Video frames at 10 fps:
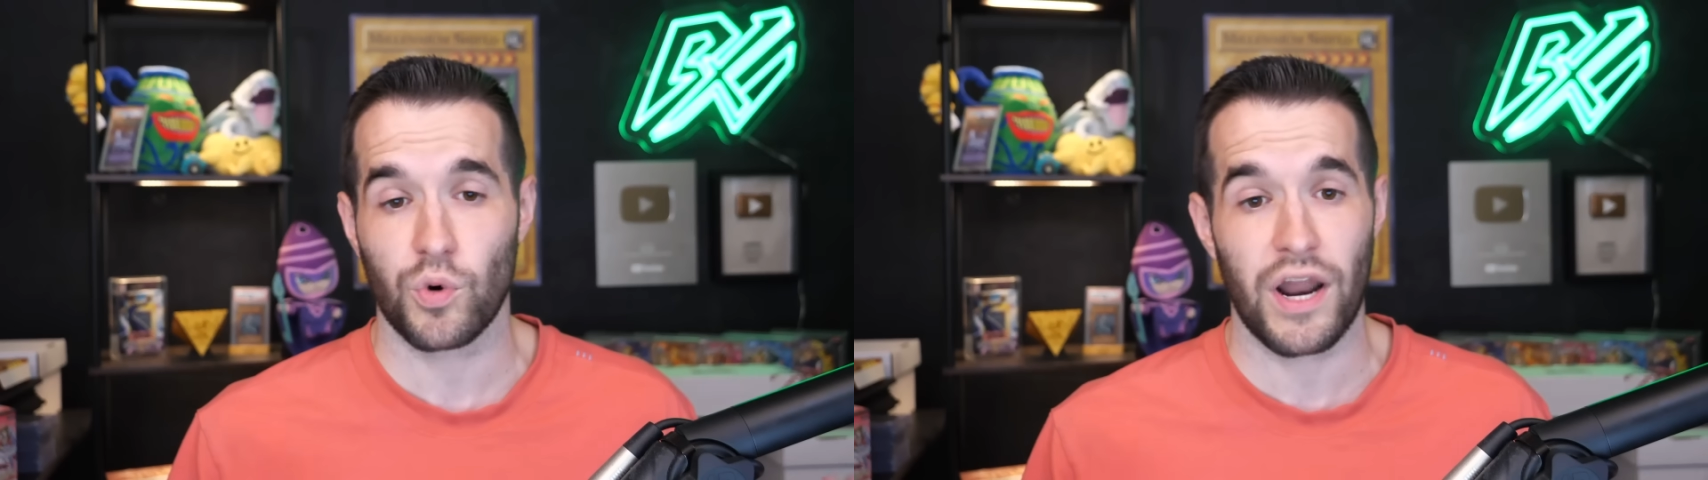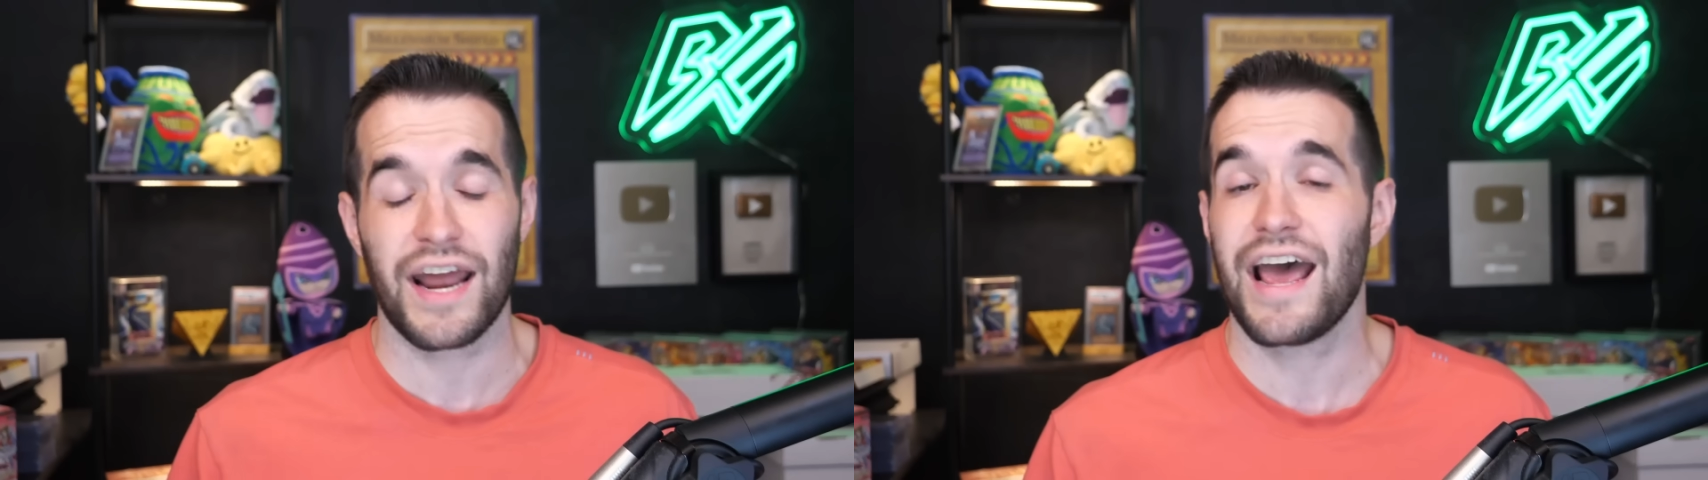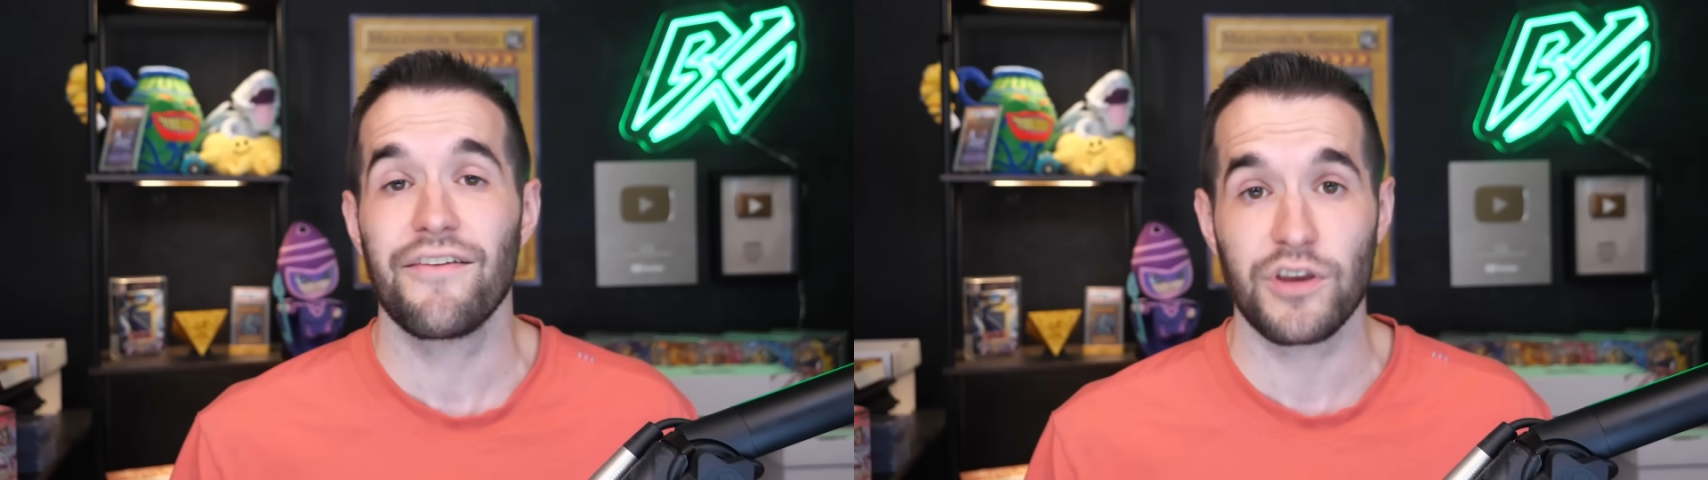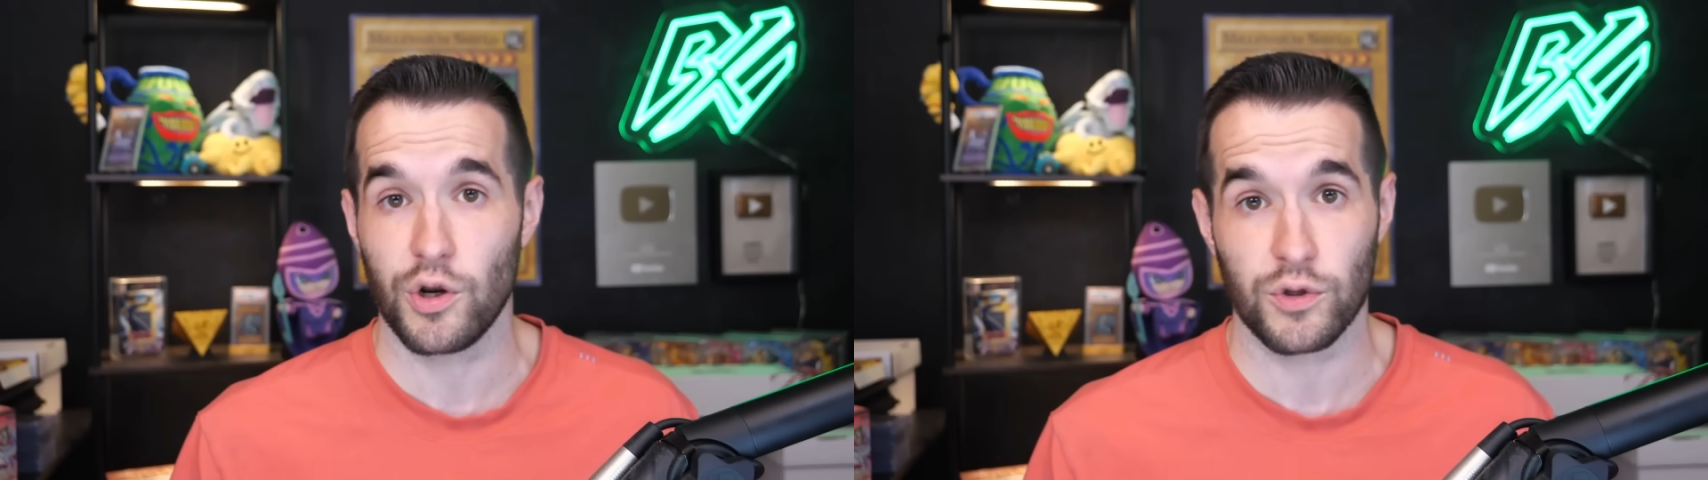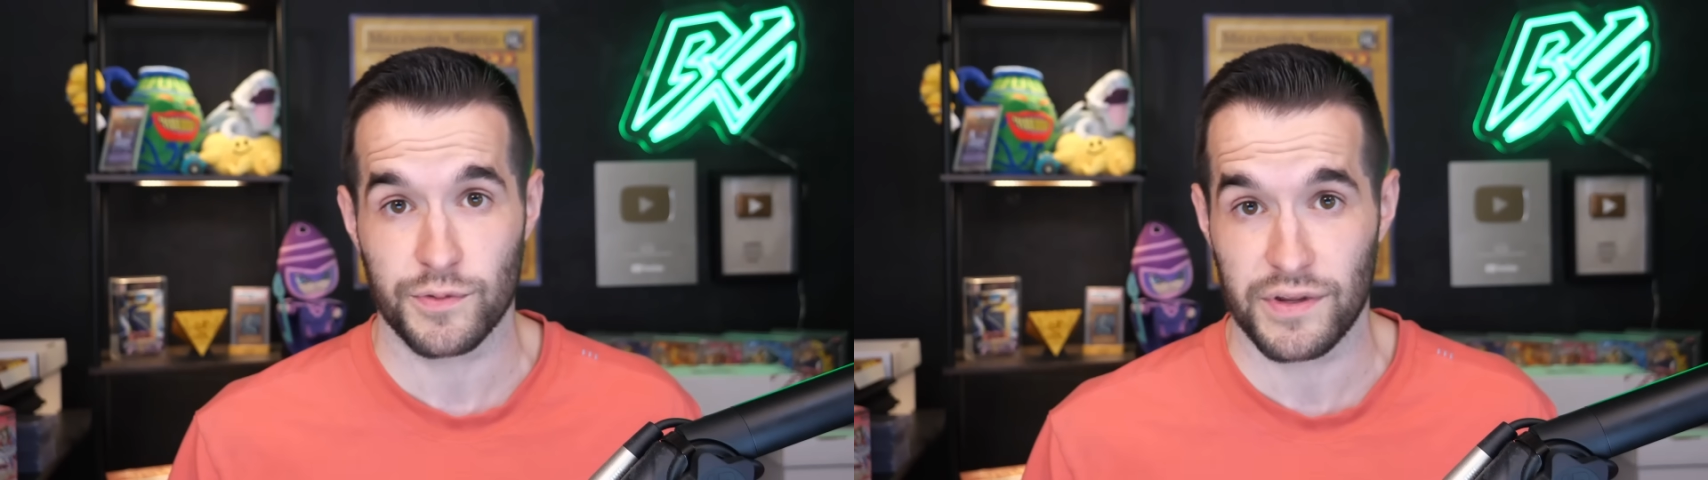We're not having an
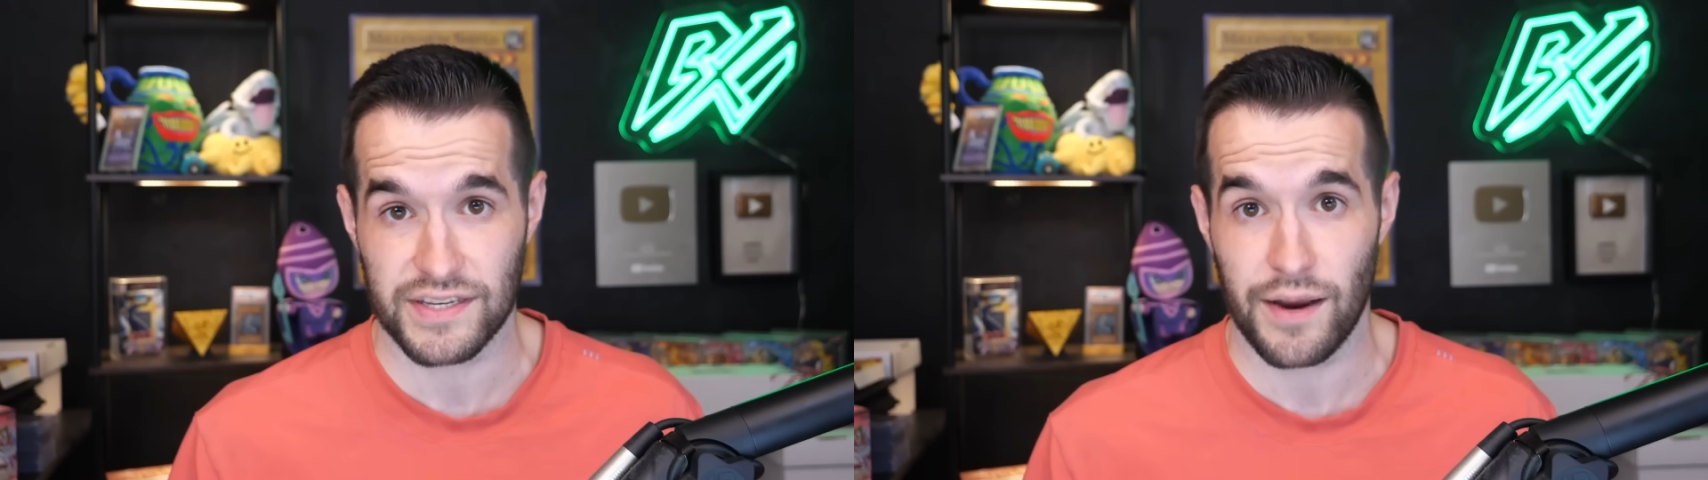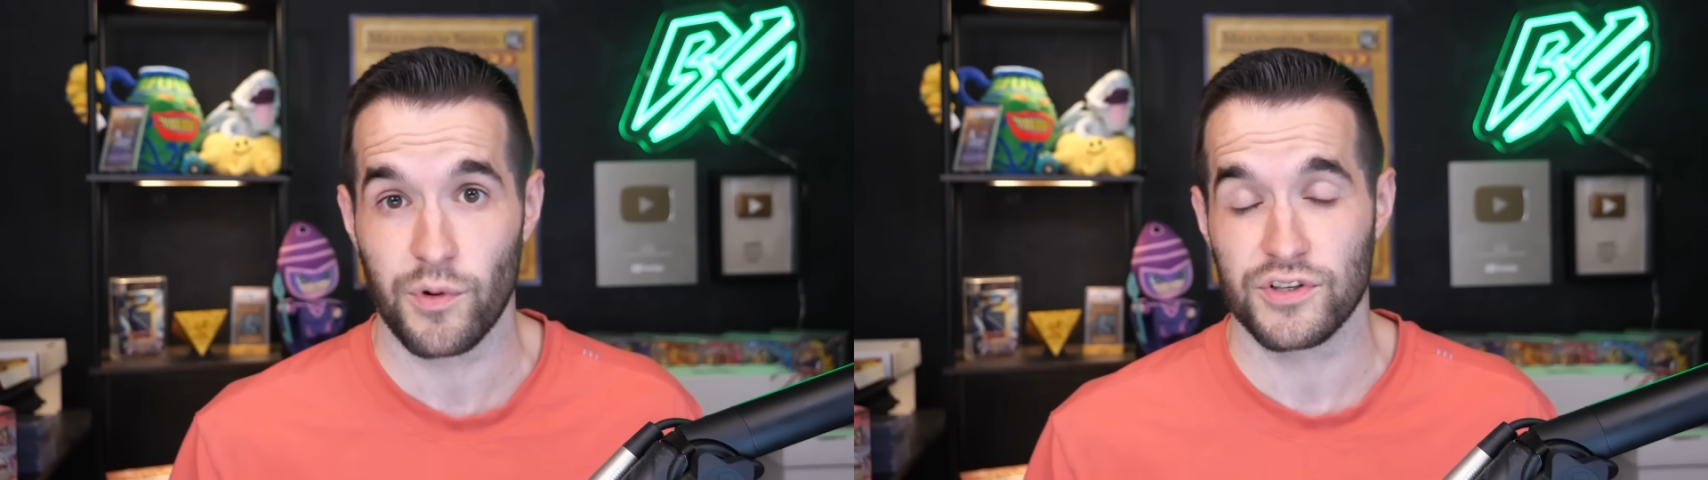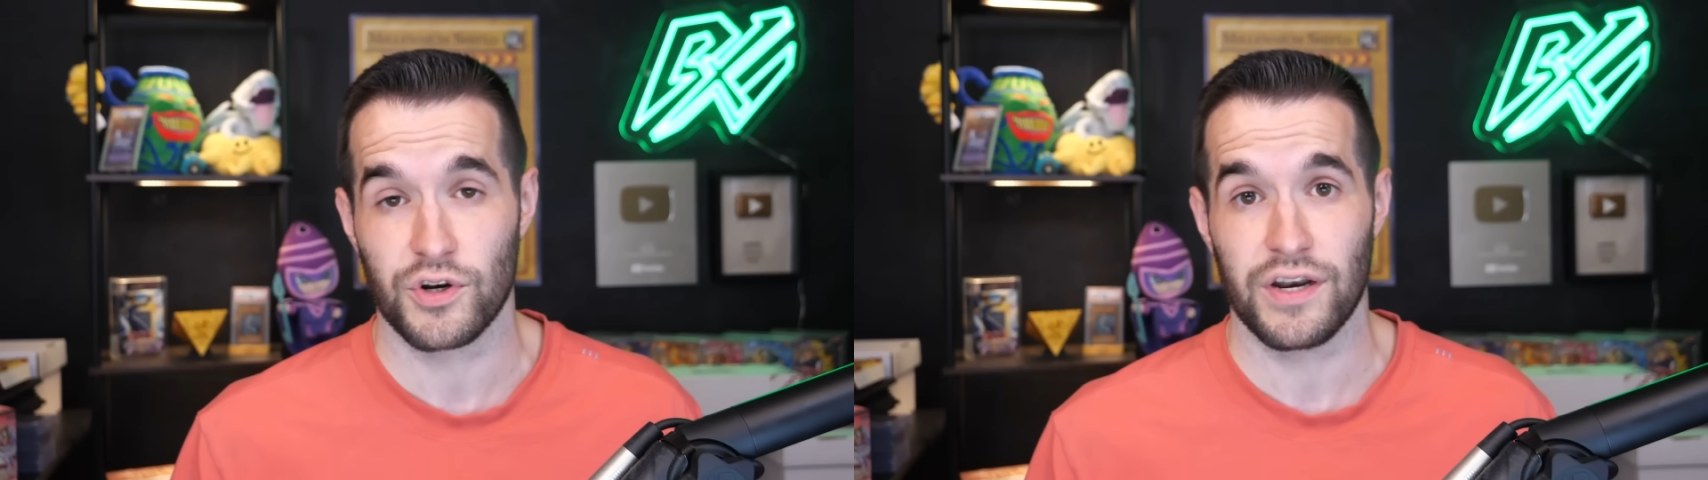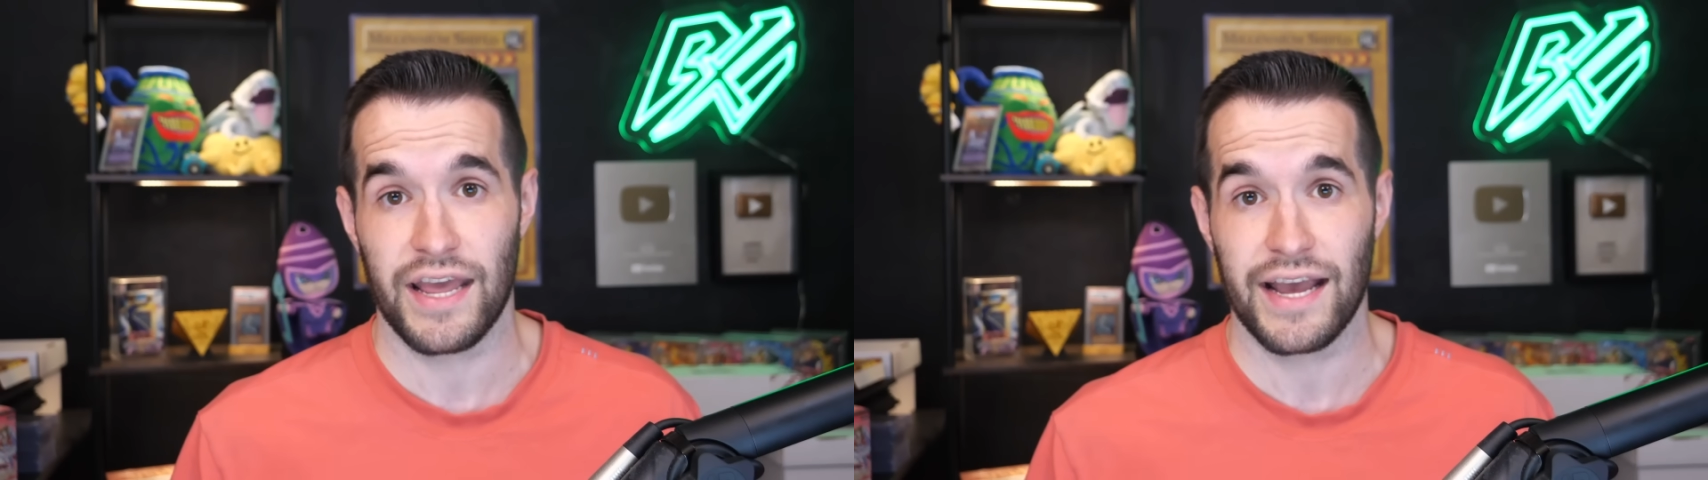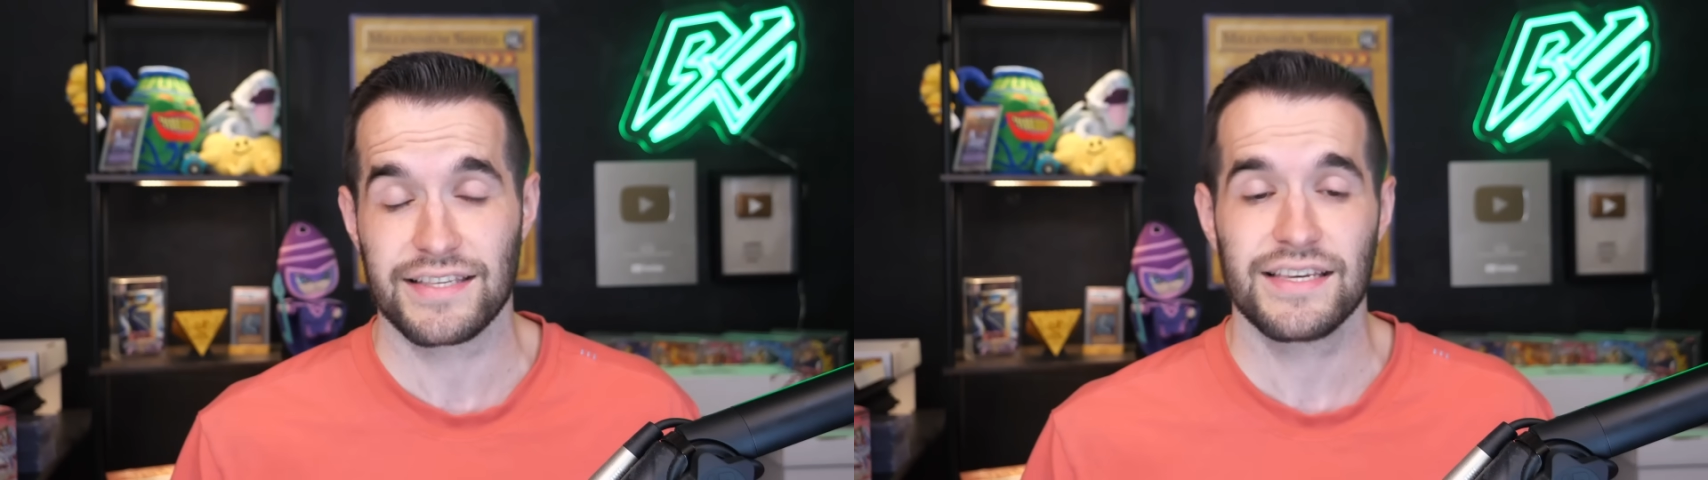Ultimate Time Wizard at
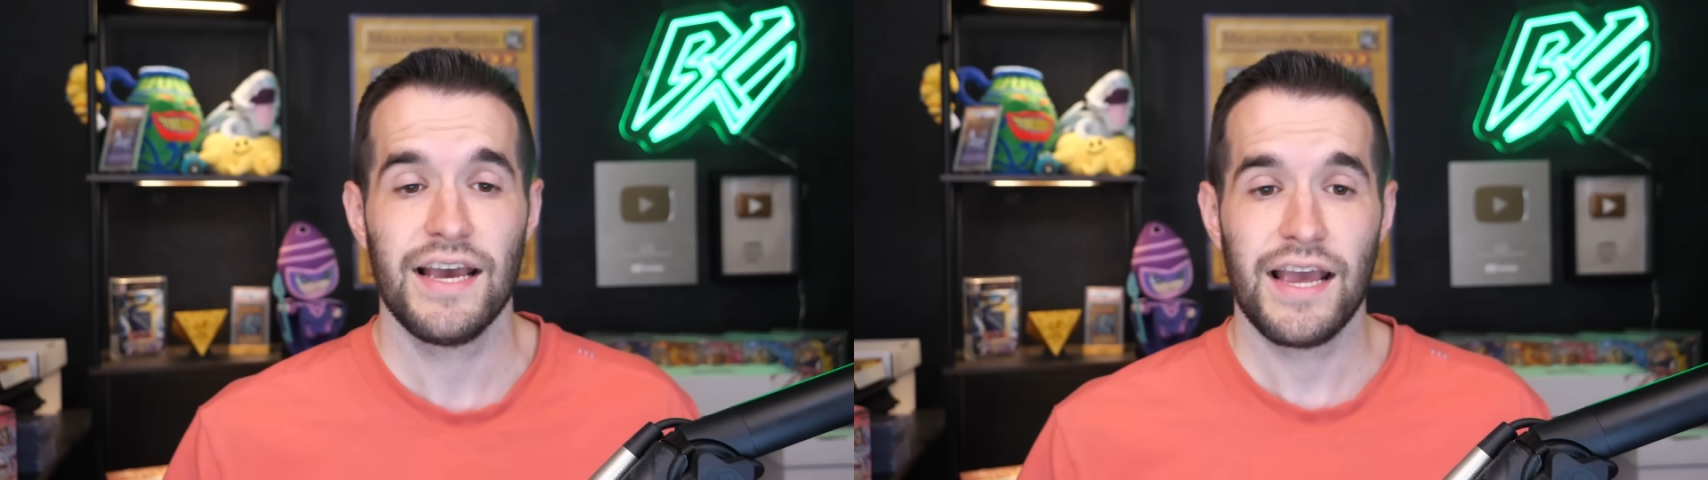Nats.